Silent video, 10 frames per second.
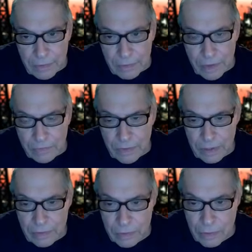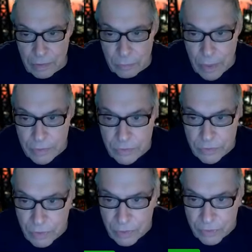Steve says, Roger
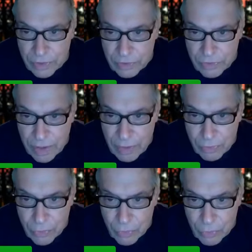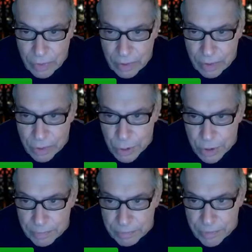Stone says South Korea
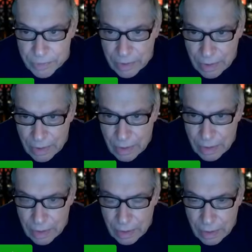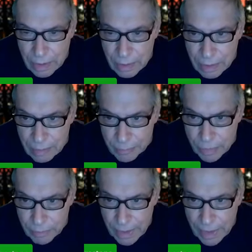shipped
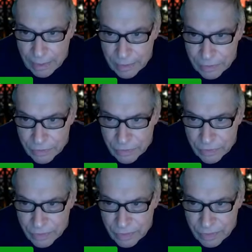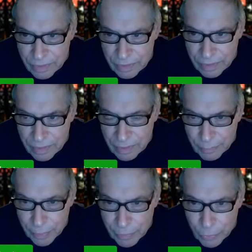ballots
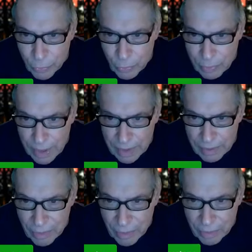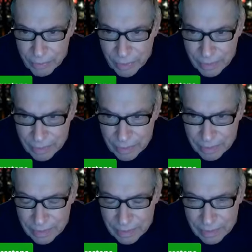through Maine Harbor.
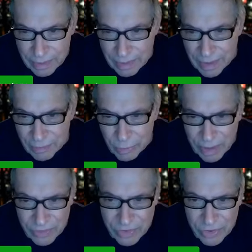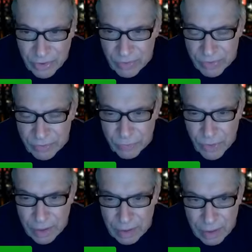Ah, Roger Stone's a
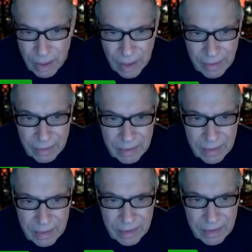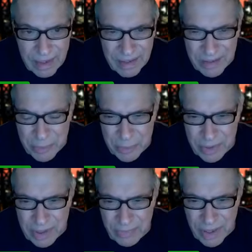fucking liar. How can you
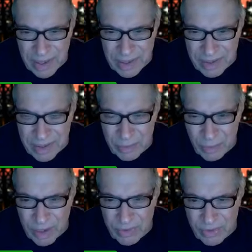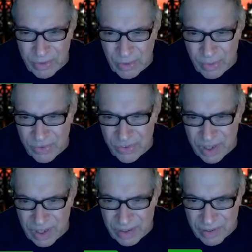believe anything Roger Stone
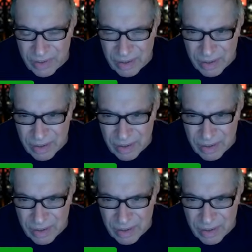says?